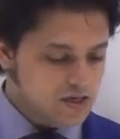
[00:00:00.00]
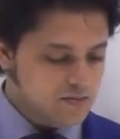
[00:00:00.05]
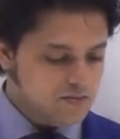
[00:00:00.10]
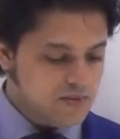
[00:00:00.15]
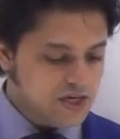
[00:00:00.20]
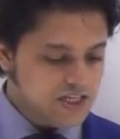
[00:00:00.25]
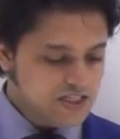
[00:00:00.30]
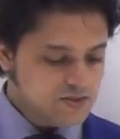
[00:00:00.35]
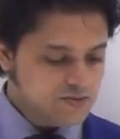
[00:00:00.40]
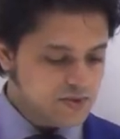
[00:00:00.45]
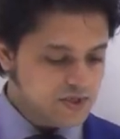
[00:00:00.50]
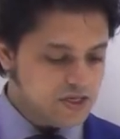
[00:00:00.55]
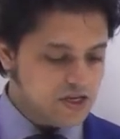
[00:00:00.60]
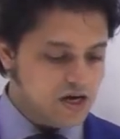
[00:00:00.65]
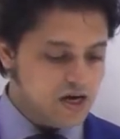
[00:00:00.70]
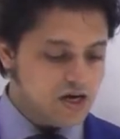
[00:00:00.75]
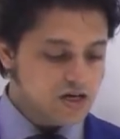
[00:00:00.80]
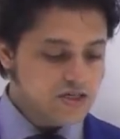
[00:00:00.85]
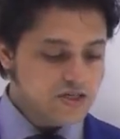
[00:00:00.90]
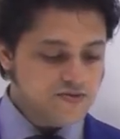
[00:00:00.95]
Management
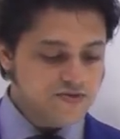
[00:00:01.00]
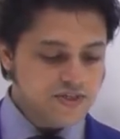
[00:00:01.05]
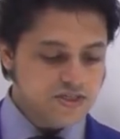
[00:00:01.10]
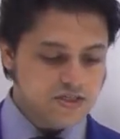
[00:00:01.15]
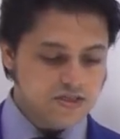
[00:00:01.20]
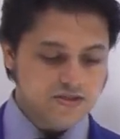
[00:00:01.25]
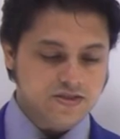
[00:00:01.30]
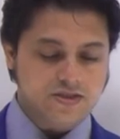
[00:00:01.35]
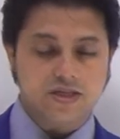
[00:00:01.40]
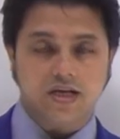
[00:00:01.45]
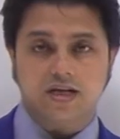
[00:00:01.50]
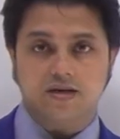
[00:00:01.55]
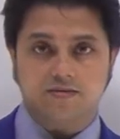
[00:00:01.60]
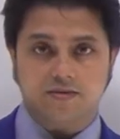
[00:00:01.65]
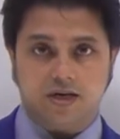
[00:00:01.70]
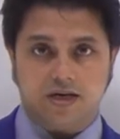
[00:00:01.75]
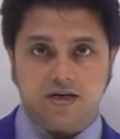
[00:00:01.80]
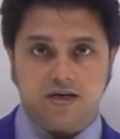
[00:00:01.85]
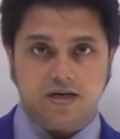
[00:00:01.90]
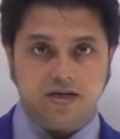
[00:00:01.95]
artificial
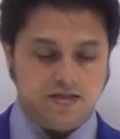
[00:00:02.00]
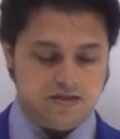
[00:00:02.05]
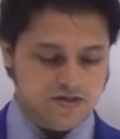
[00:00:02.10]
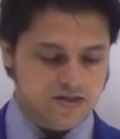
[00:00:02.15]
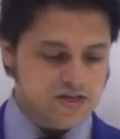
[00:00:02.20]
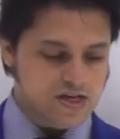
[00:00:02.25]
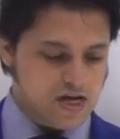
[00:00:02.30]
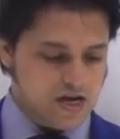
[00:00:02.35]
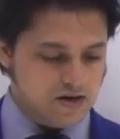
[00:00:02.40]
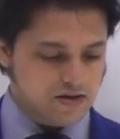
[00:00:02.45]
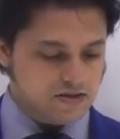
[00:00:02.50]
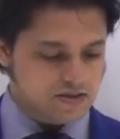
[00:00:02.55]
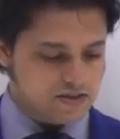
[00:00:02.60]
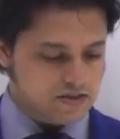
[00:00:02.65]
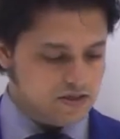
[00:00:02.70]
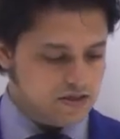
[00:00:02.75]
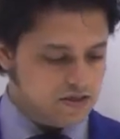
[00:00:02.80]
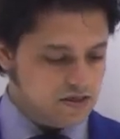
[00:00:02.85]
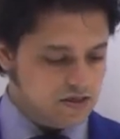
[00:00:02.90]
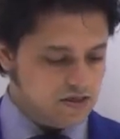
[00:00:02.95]
saliva and tears,
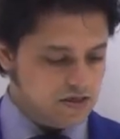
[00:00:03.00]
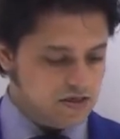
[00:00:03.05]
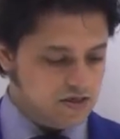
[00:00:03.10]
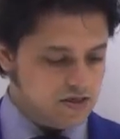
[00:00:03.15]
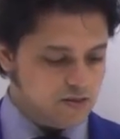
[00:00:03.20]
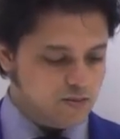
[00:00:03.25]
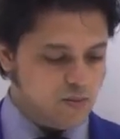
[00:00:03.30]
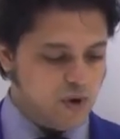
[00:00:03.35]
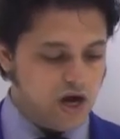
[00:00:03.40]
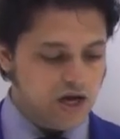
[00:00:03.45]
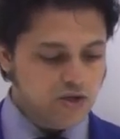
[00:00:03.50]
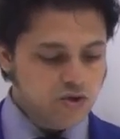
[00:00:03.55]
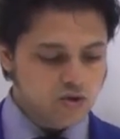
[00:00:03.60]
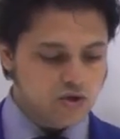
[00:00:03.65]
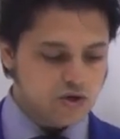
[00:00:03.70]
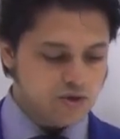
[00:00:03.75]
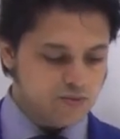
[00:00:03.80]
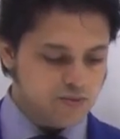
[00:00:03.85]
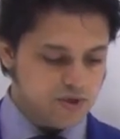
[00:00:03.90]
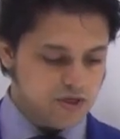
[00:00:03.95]

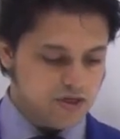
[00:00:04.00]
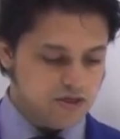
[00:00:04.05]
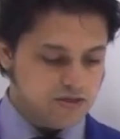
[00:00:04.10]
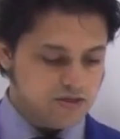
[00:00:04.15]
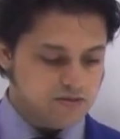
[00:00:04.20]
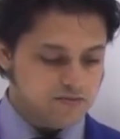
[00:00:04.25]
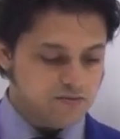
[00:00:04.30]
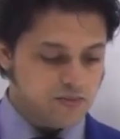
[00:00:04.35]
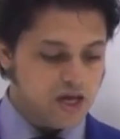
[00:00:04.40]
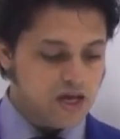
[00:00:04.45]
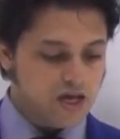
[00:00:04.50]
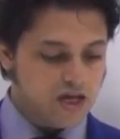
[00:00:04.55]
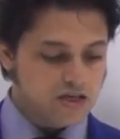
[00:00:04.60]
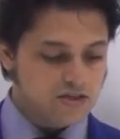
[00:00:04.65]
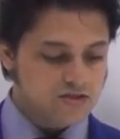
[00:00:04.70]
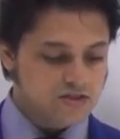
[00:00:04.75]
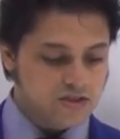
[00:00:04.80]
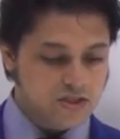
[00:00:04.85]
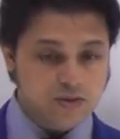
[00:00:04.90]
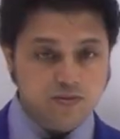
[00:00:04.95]
pilocarpine may
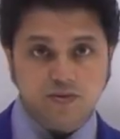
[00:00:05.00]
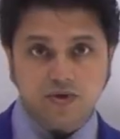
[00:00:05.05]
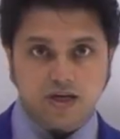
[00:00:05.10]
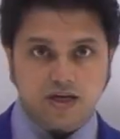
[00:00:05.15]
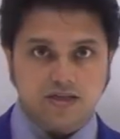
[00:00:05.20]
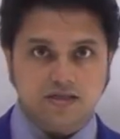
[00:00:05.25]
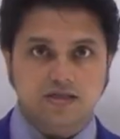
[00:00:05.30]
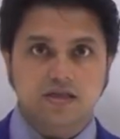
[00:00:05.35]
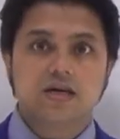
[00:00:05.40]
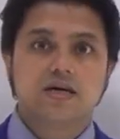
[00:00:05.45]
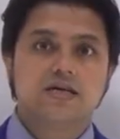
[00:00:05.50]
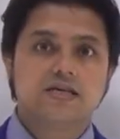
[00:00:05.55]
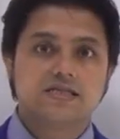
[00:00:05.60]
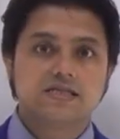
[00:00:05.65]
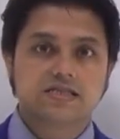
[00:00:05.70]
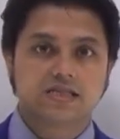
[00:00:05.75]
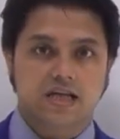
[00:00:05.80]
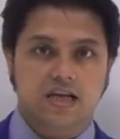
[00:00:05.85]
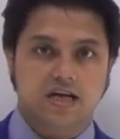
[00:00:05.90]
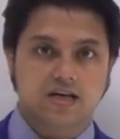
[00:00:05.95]
stimulate
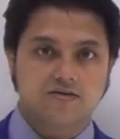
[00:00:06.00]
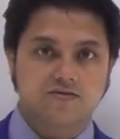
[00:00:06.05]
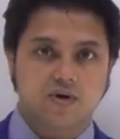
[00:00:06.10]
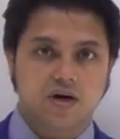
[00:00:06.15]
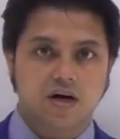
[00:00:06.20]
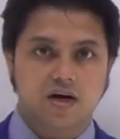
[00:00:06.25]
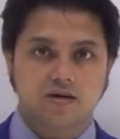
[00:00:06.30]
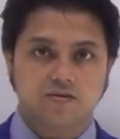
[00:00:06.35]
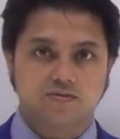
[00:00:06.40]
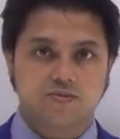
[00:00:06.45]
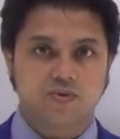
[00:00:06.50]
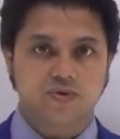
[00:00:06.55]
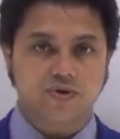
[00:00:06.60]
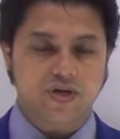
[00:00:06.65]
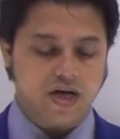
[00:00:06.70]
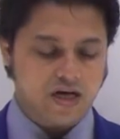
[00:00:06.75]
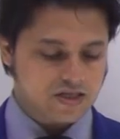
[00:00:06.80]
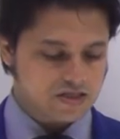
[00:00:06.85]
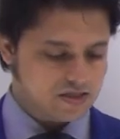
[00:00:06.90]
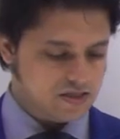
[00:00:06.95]
saliva
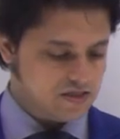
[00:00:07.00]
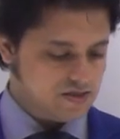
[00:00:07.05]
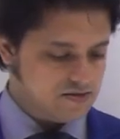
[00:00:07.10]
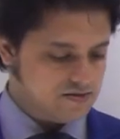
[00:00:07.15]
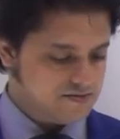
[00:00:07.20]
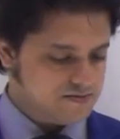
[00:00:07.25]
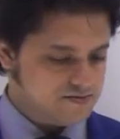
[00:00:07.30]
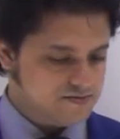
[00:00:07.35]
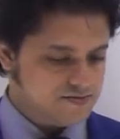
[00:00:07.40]
production.